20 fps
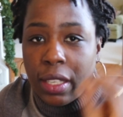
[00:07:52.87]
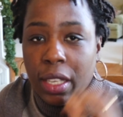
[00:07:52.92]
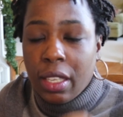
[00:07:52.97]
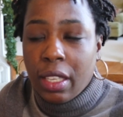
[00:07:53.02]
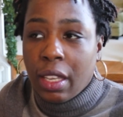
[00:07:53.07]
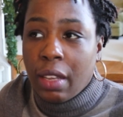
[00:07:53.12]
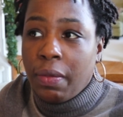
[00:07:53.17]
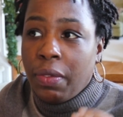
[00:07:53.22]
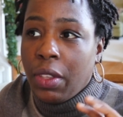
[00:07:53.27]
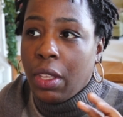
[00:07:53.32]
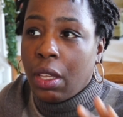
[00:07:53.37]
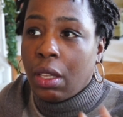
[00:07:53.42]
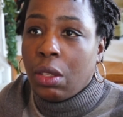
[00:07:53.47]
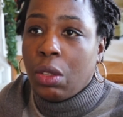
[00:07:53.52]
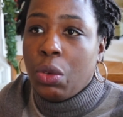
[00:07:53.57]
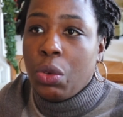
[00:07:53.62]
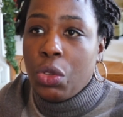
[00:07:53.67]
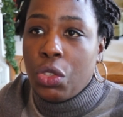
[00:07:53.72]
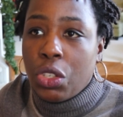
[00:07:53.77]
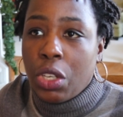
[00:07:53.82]
to give the
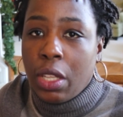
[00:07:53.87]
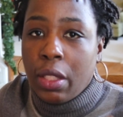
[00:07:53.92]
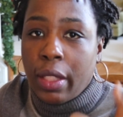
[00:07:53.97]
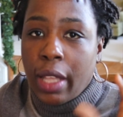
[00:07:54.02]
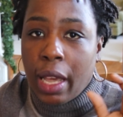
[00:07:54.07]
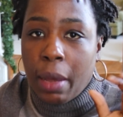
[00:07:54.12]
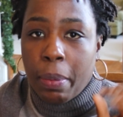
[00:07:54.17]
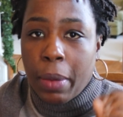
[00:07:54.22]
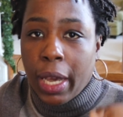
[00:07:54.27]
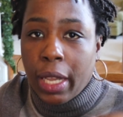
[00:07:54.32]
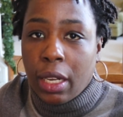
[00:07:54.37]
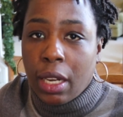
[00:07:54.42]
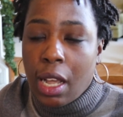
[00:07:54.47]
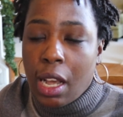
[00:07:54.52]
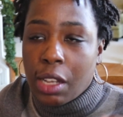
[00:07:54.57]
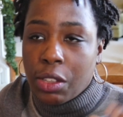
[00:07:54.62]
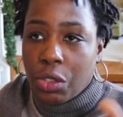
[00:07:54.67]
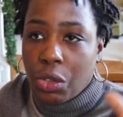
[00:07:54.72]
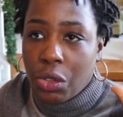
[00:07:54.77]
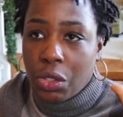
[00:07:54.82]
illusion that my
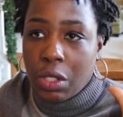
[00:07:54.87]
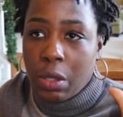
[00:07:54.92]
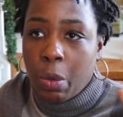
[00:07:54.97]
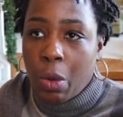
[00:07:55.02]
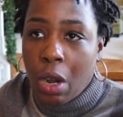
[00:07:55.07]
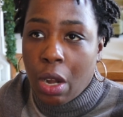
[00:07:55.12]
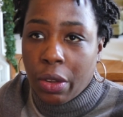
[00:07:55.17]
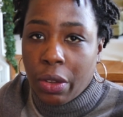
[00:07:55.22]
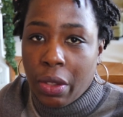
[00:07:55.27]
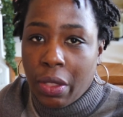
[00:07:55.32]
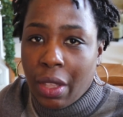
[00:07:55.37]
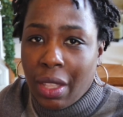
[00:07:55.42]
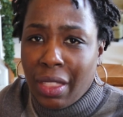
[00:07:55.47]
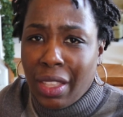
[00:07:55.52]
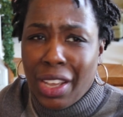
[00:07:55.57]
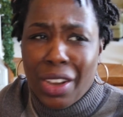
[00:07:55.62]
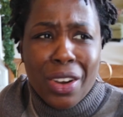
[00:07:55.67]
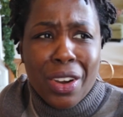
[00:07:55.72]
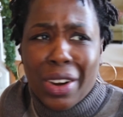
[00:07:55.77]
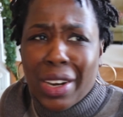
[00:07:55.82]
locks are smaller than
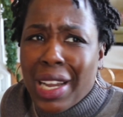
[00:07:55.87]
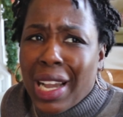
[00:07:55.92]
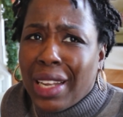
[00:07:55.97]
they are.